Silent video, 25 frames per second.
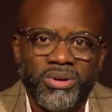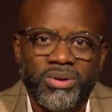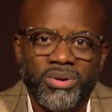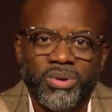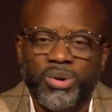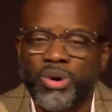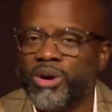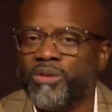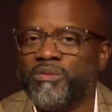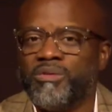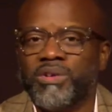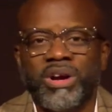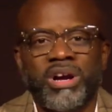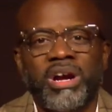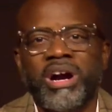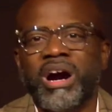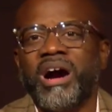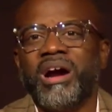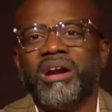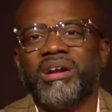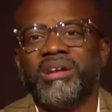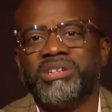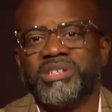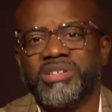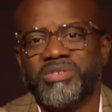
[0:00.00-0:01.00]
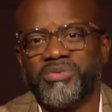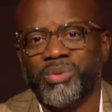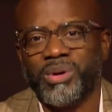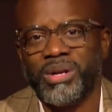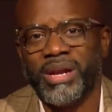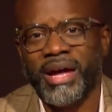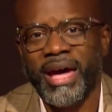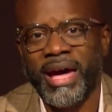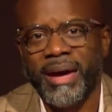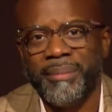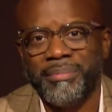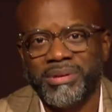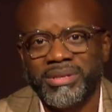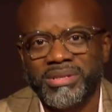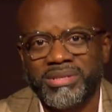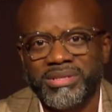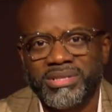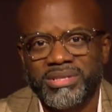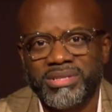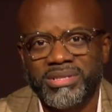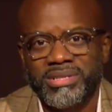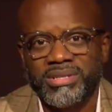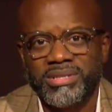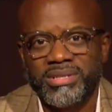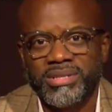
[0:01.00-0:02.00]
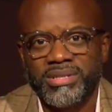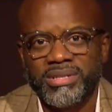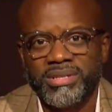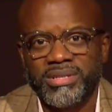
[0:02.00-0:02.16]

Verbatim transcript: Or, regardless of what happens,